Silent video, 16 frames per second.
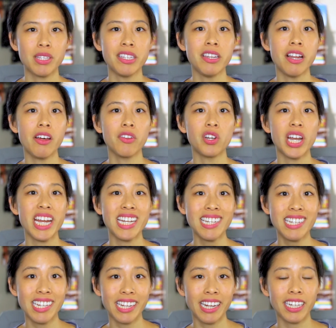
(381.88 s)
Another
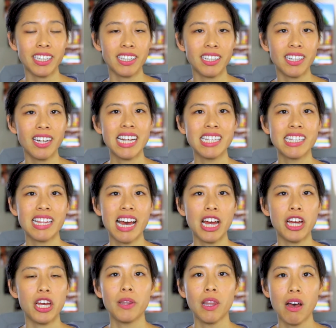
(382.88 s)
indicator is
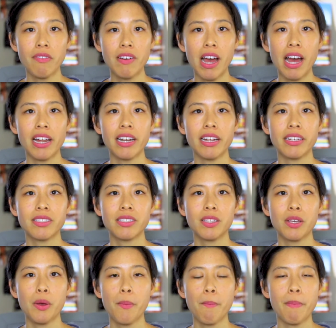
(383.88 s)
that love
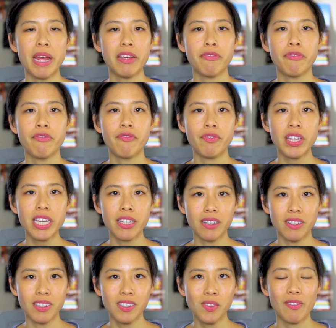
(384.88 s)
addicts may
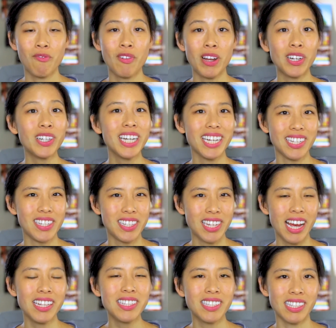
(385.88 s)
feel very
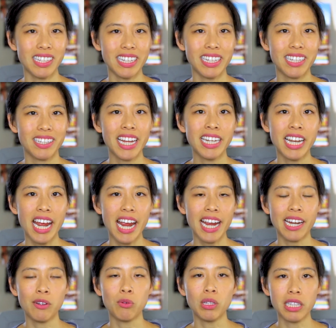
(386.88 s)
intensely in
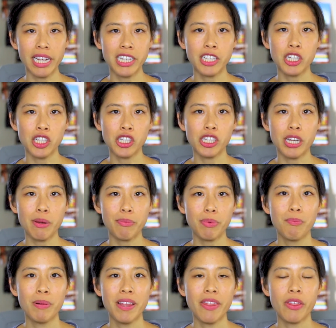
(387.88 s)
a relationship,
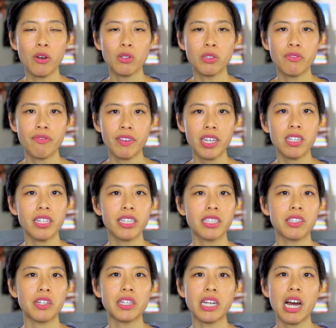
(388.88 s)
but those
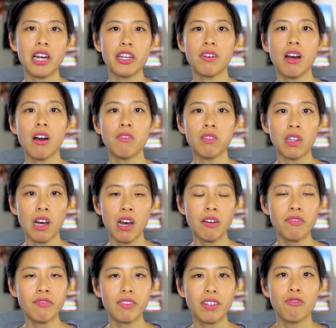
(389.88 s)
feelings are not of
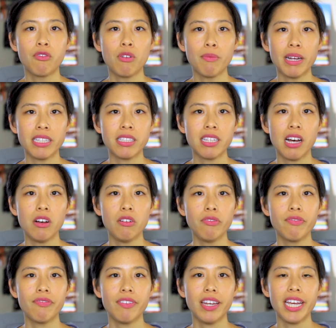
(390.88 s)
love. For
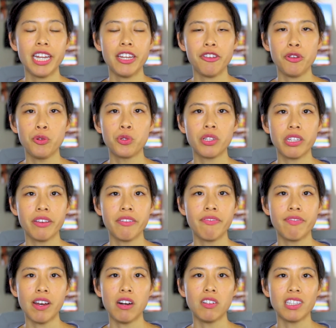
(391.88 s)
myself, it usually
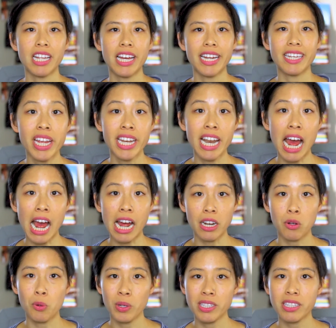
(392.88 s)
felt like
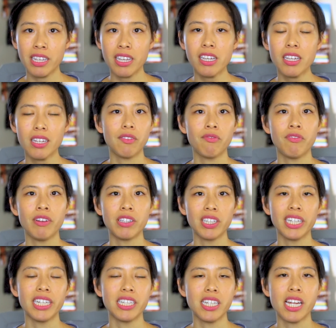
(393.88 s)
inadequacy,
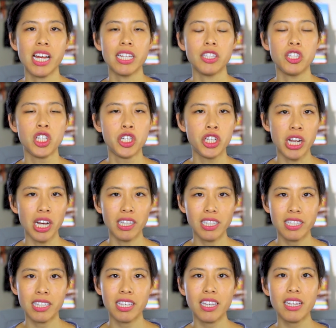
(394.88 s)
very intense
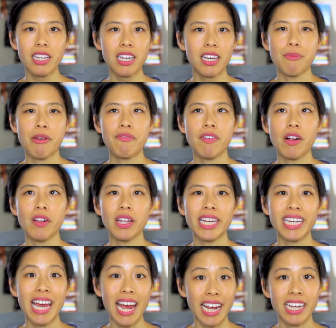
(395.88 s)
jealousy. It felt
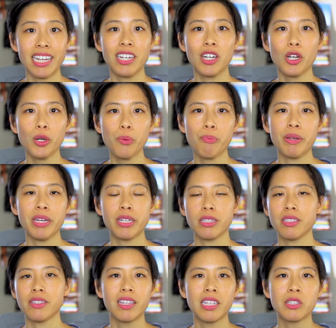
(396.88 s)
like anger
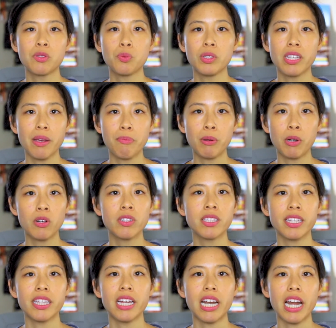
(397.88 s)
because this was a
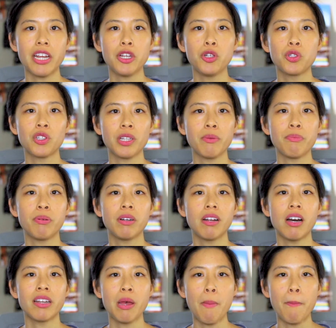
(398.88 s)
person that I usually put
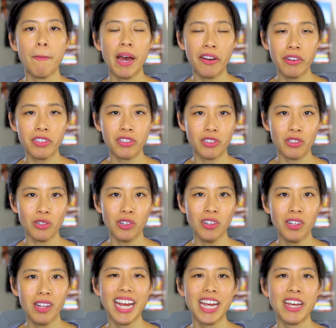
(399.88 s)
on a
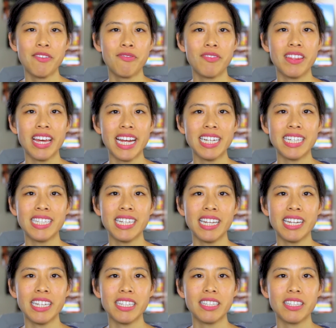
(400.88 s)
pedestal. If they
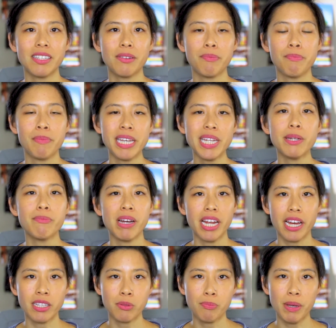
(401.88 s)
didn't meet
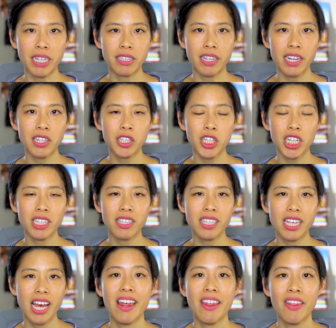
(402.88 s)
my
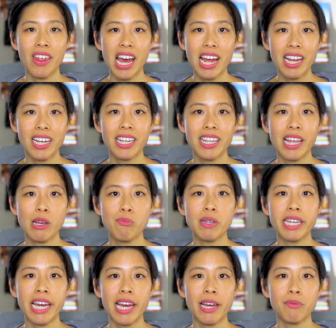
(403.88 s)
expectations, then they
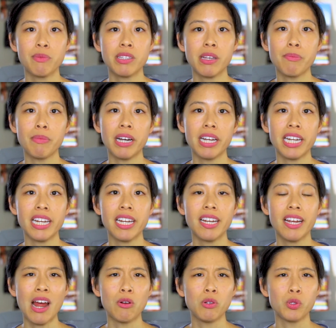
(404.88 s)
became
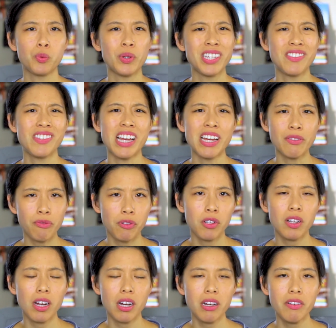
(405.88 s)
somebody I was
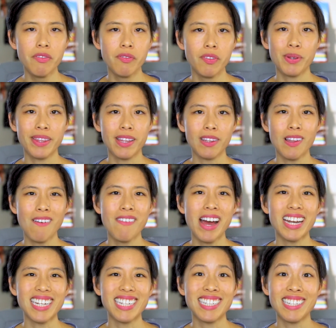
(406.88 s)
resentful of. What the love
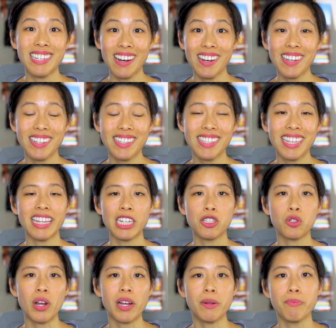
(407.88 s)
addict does, they
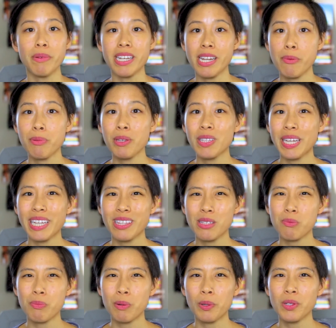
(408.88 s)
try to manipulate
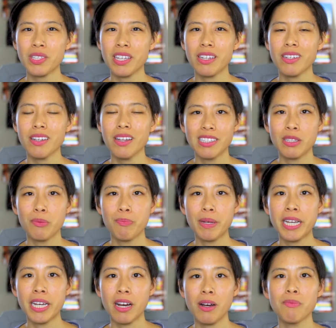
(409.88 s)
this person to
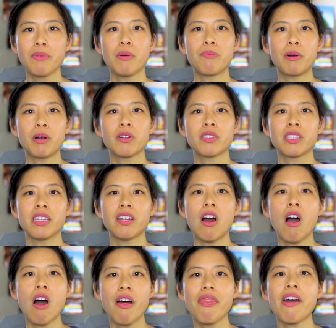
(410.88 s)
become the person
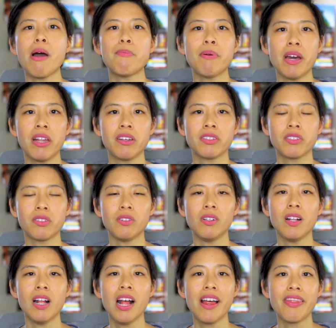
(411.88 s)
on that
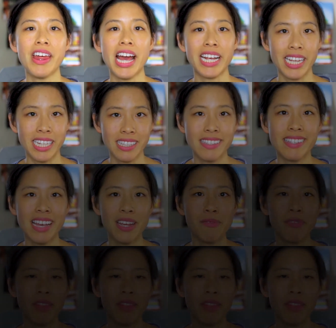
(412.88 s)
pedestal that can save